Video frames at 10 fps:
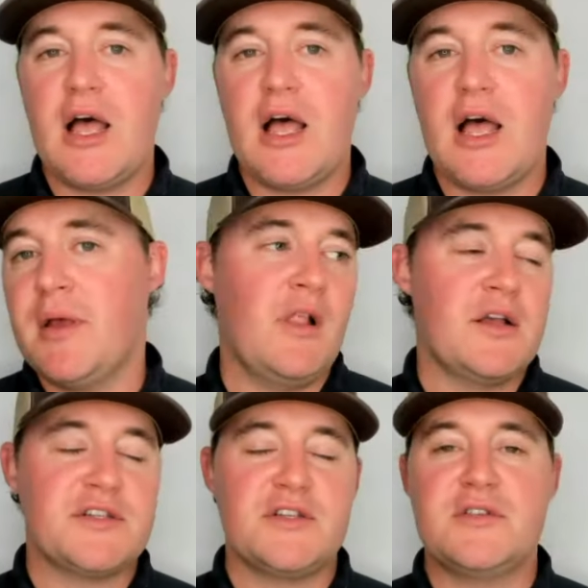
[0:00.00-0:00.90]
and
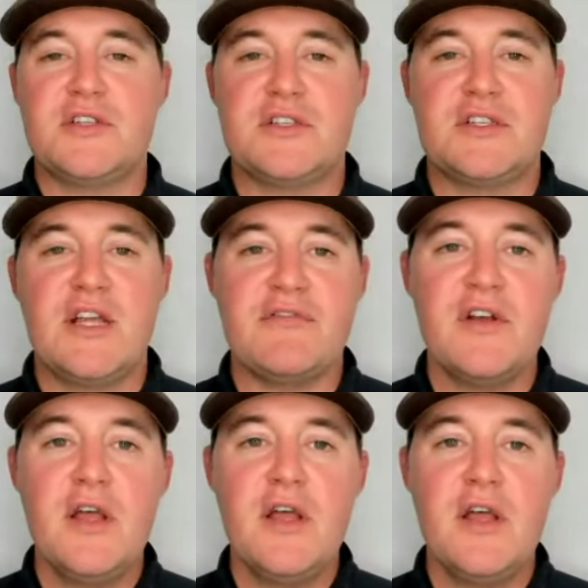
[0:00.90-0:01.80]
all the lawsuits and
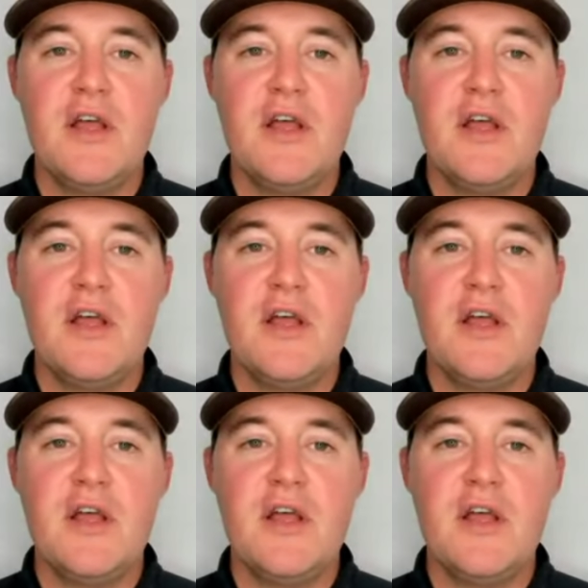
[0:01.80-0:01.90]
stuff